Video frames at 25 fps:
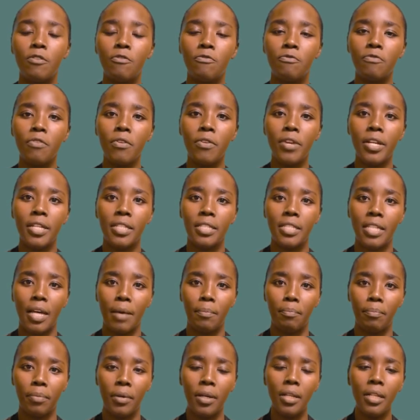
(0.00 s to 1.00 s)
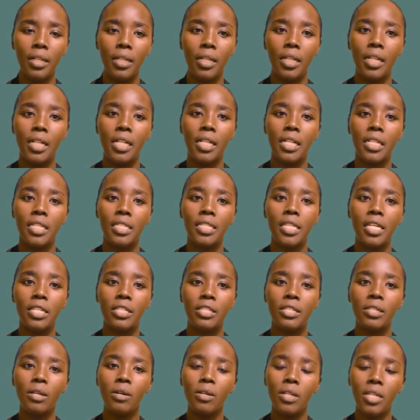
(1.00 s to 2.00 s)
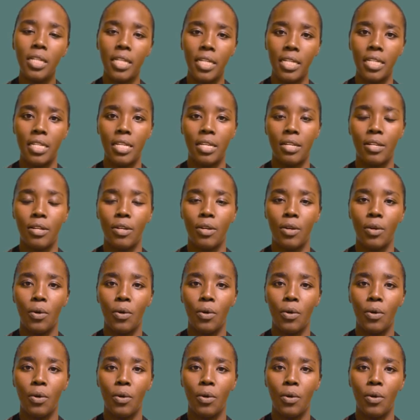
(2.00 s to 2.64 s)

For example, the solid,